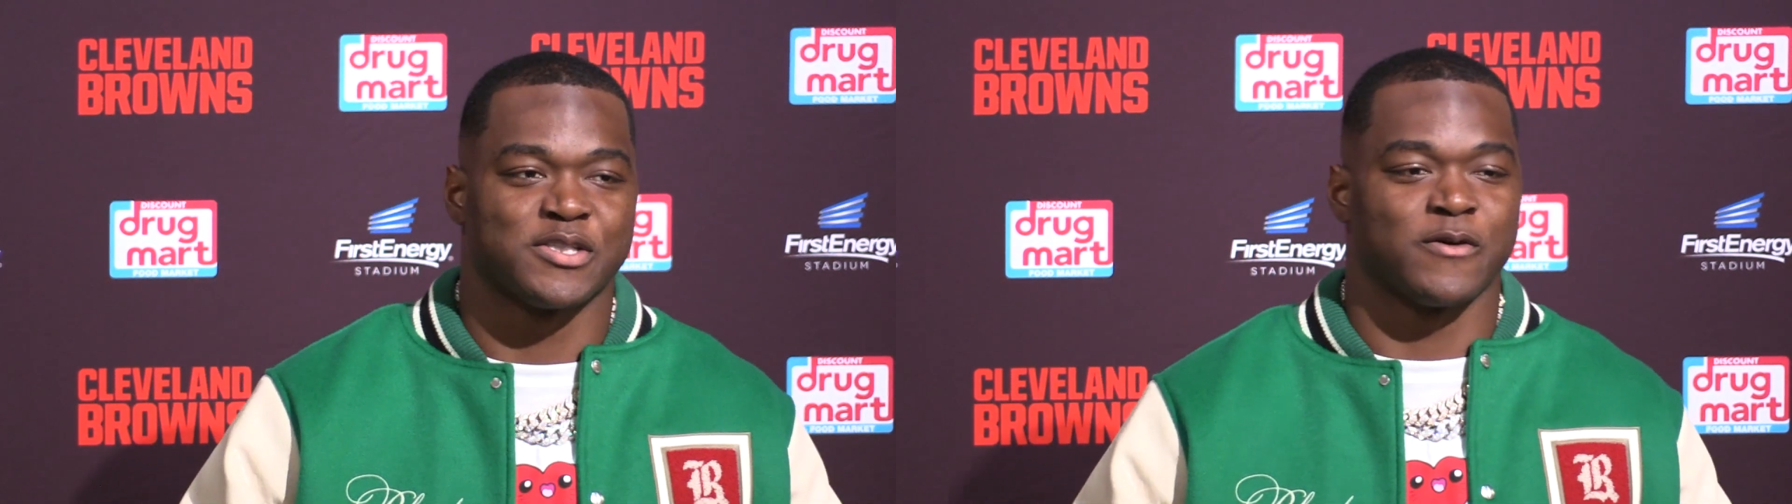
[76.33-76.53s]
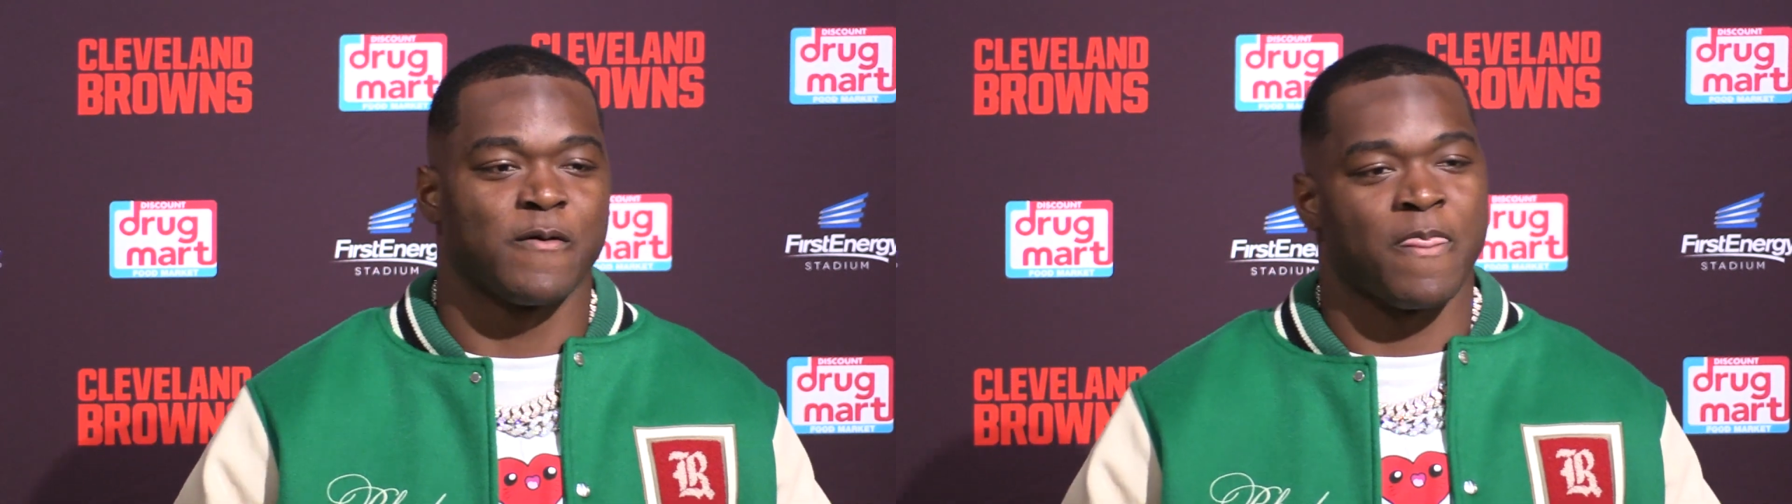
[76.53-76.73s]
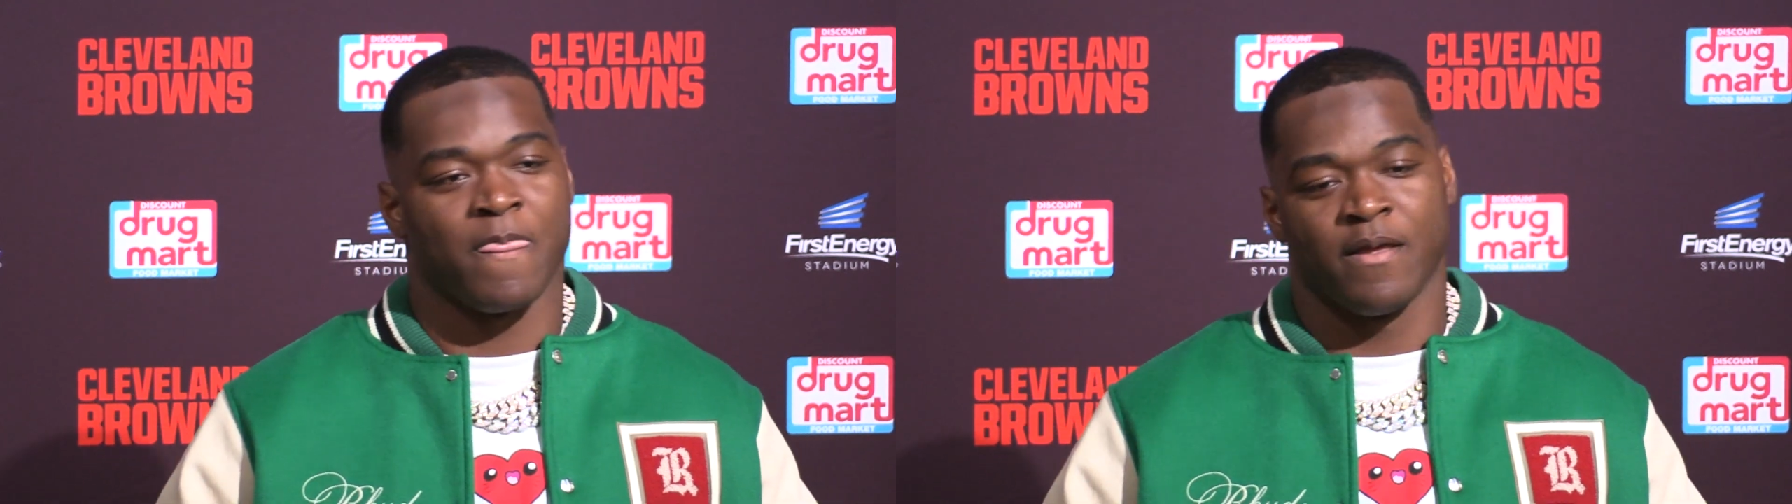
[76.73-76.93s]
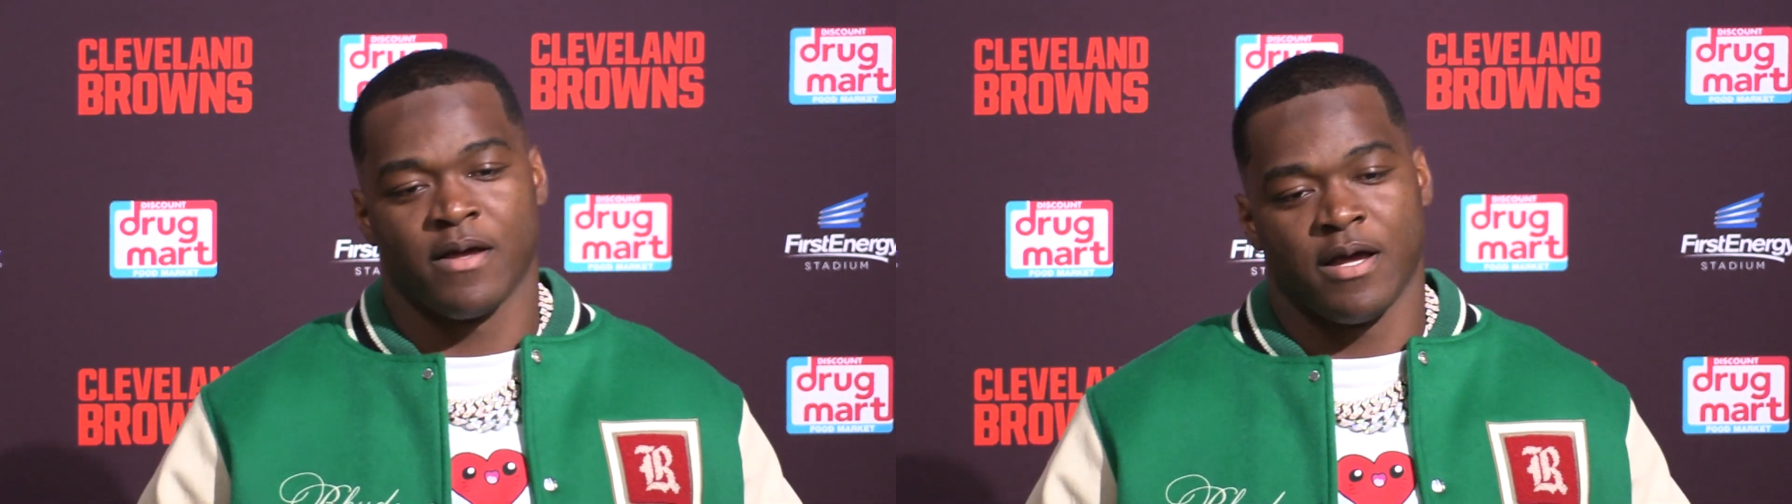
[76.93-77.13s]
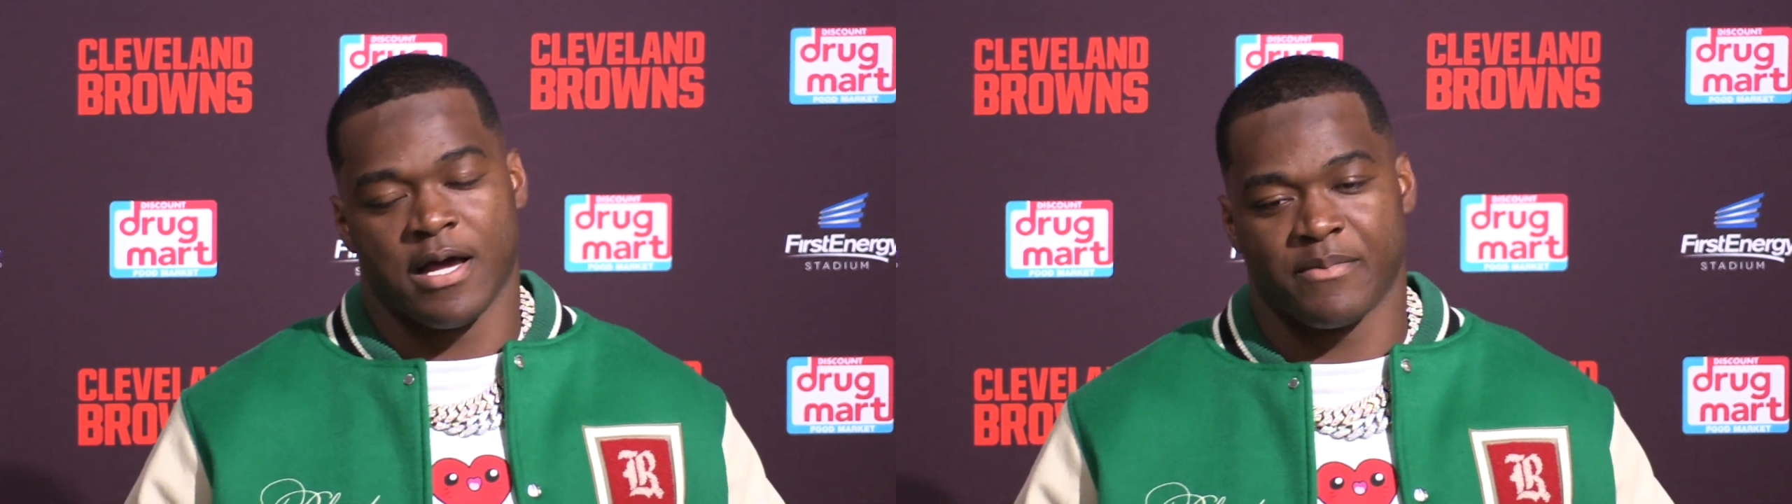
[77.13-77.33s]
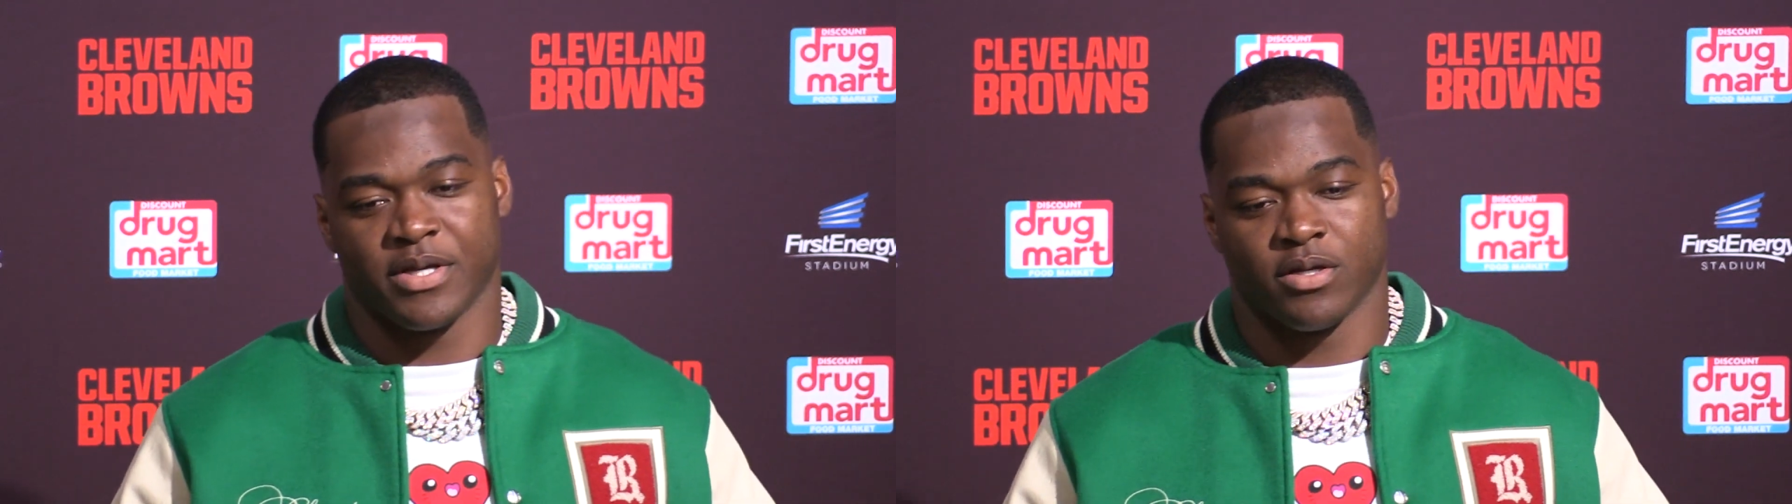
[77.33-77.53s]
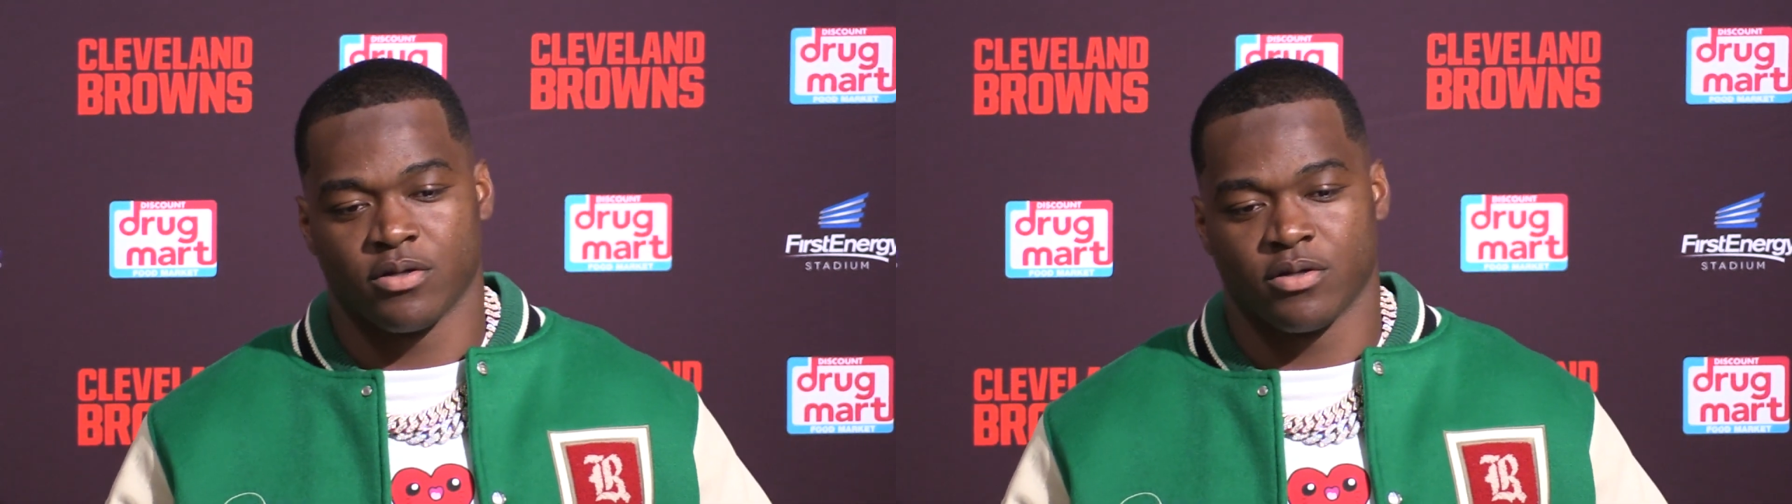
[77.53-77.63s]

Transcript: So, I mean,